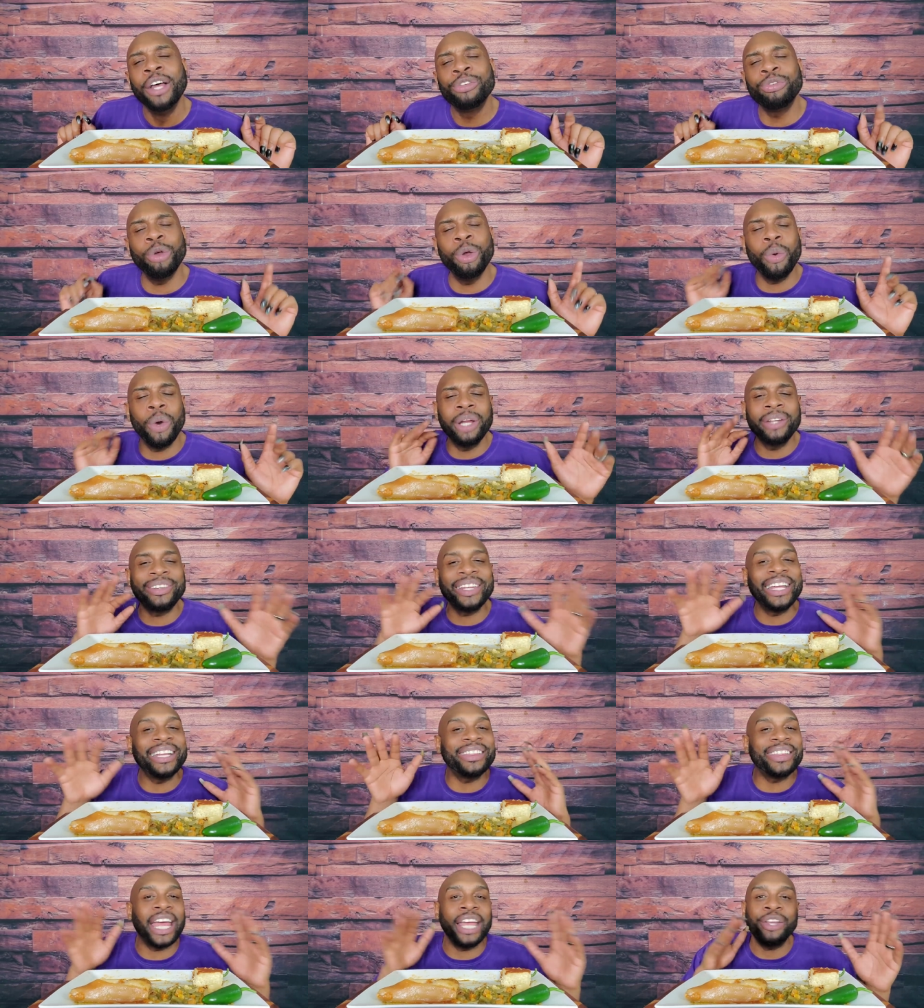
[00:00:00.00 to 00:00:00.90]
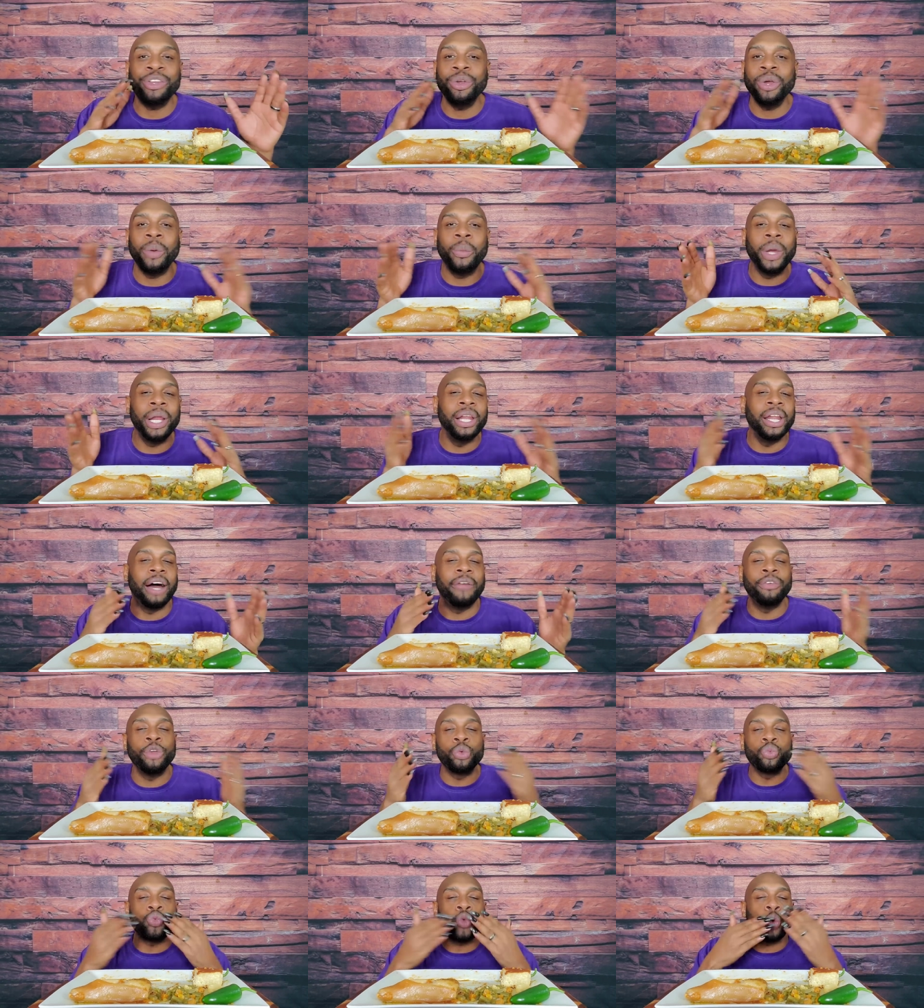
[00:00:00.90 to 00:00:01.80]
So we want to say thank you and we
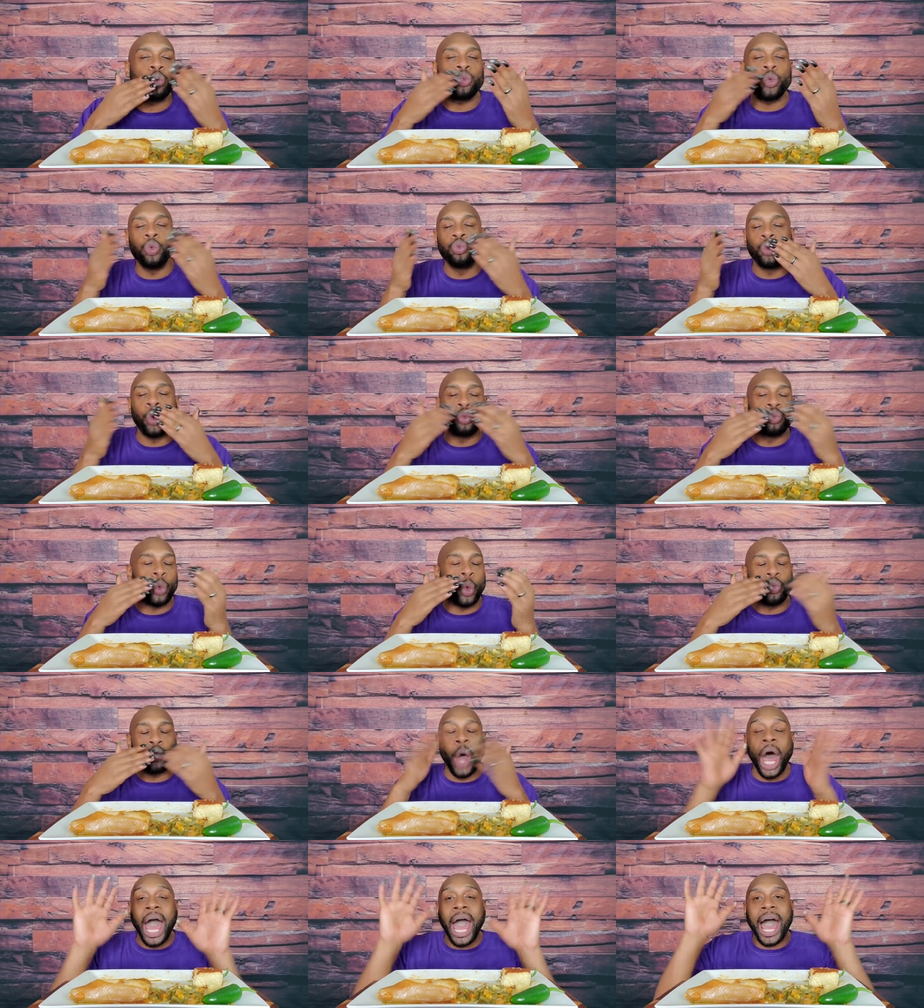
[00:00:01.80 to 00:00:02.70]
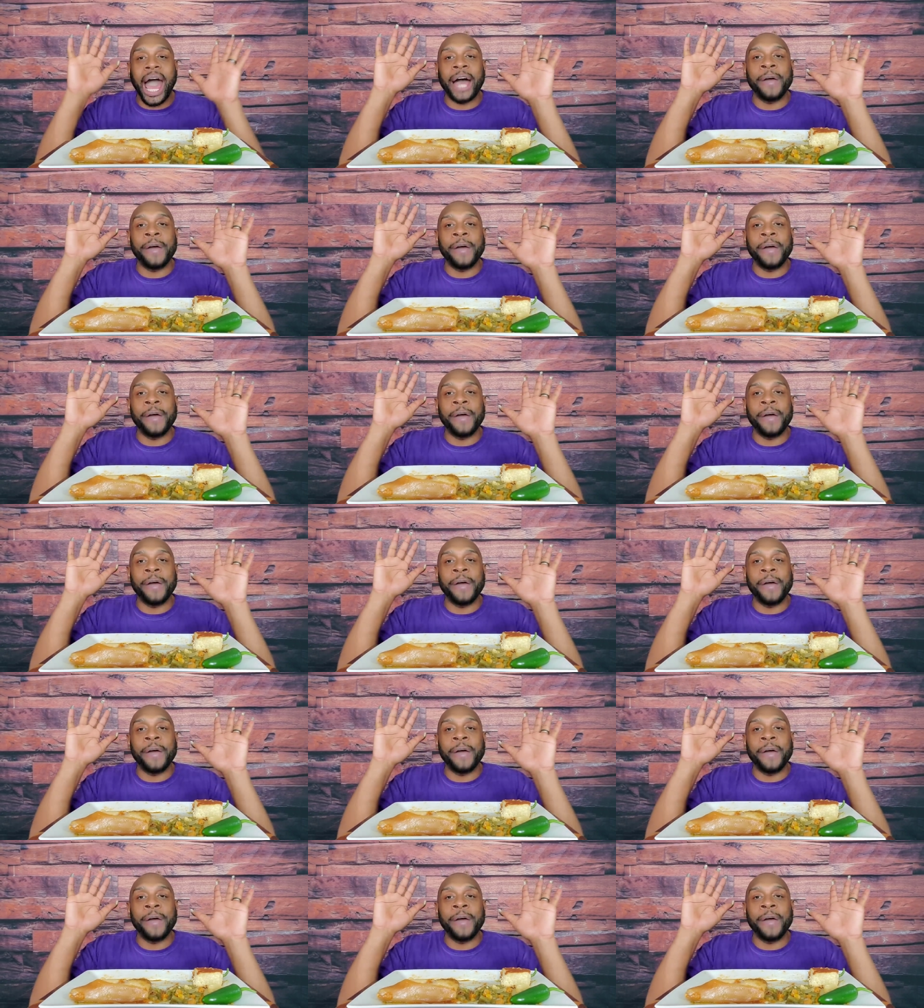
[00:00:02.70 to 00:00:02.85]
love you. Mwah!